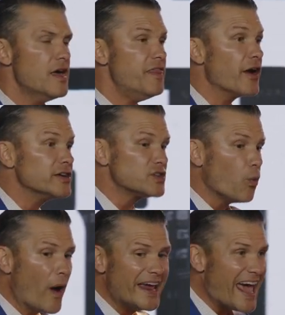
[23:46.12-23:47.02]
There is a
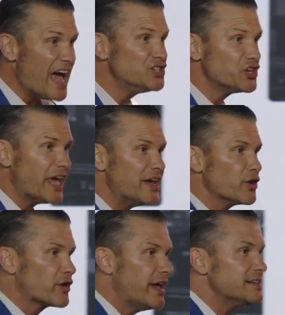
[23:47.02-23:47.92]
way to educate
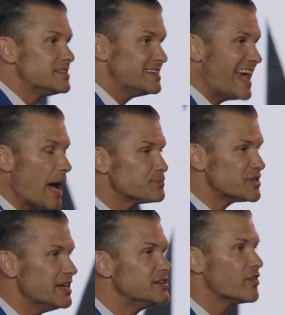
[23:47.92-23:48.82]
your kids that taps
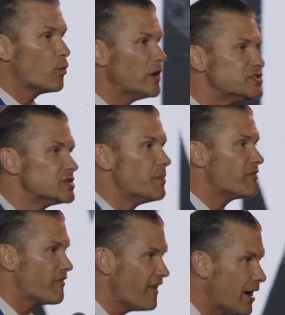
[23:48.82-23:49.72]
into the wisdom
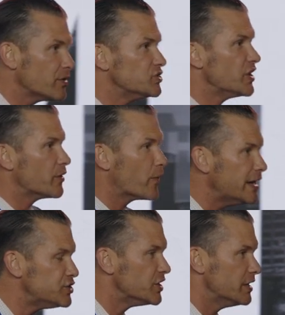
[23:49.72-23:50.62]
of our founding
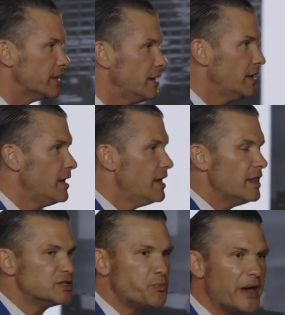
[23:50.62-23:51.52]
generation.
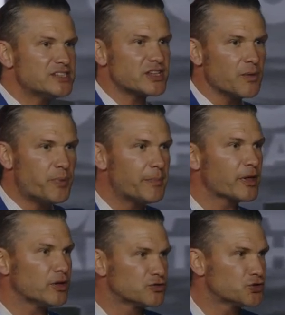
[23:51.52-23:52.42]
It's based on
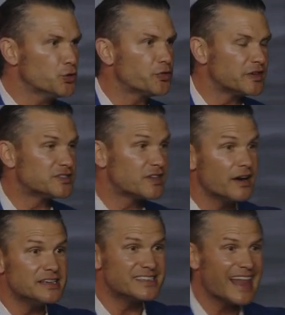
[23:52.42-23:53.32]
biblical truth, that
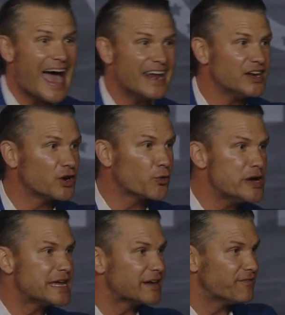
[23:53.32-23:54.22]
studies Latin and
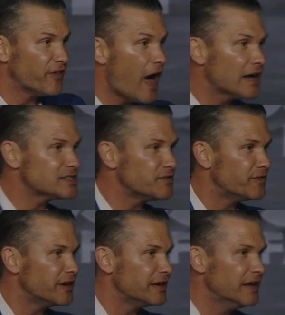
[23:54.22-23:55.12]
Greek and
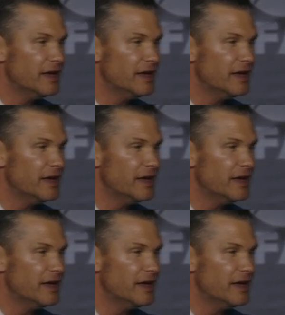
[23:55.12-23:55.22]
philosophy,